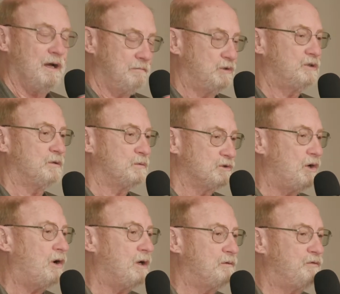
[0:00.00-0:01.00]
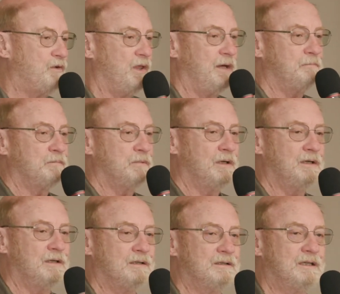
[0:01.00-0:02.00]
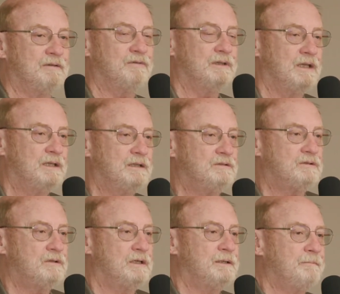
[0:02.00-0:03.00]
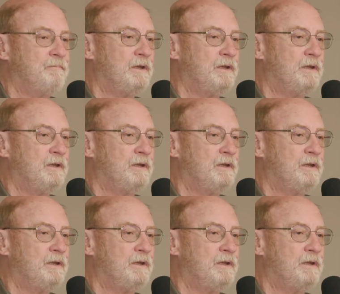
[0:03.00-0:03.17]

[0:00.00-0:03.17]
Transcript: I'm sure was hard for them given the history.